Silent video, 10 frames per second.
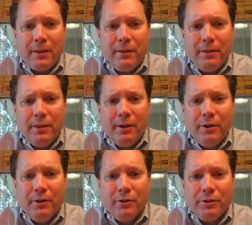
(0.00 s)

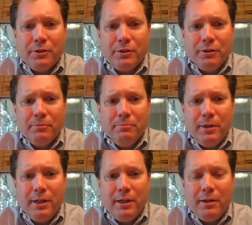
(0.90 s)
There should
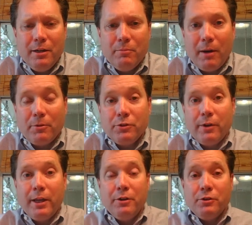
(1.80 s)
be proper
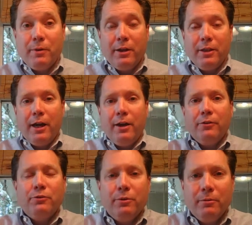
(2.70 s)
drainage around the
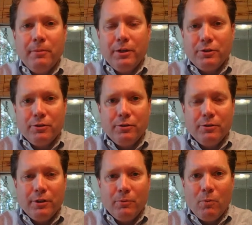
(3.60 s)
house. We're going to make sure
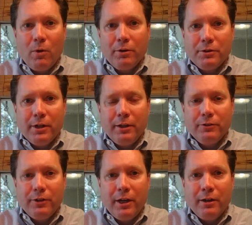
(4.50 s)
that the water is not
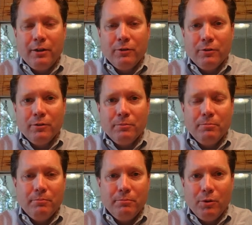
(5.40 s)
standing or
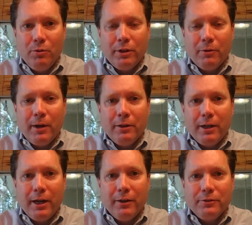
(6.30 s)
pooling around the
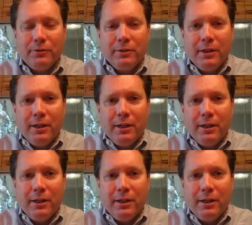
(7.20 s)
house.